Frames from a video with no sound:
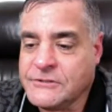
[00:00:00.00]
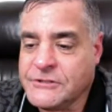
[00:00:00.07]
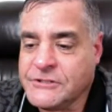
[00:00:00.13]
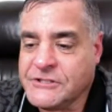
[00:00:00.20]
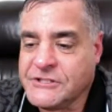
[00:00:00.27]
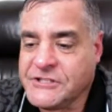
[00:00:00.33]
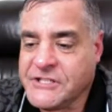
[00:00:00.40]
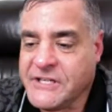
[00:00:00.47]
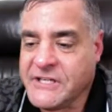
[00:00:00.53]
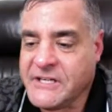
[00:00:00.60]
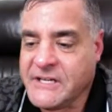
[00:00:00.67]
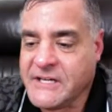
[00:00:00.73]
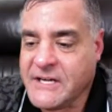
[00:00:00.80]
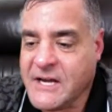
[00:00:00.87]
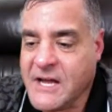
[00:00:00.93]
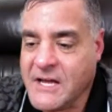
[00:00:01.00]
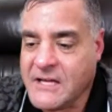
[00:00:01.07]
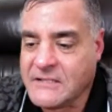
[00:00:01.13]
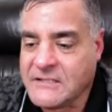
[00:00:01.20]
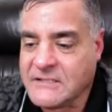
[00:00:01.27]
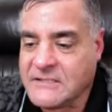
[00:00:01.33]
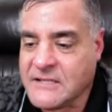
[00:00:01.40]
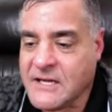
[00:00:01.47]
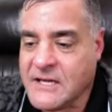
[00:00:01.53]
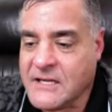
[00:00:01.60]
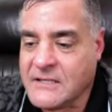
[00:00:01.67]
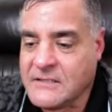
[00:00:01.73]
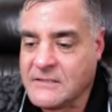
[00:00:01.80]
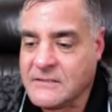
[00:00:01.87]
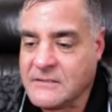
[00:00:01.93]
Sheikh
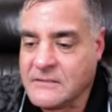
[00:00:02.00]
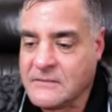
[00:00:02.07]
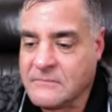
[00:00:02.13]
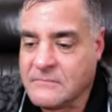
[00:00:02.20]
Hassan,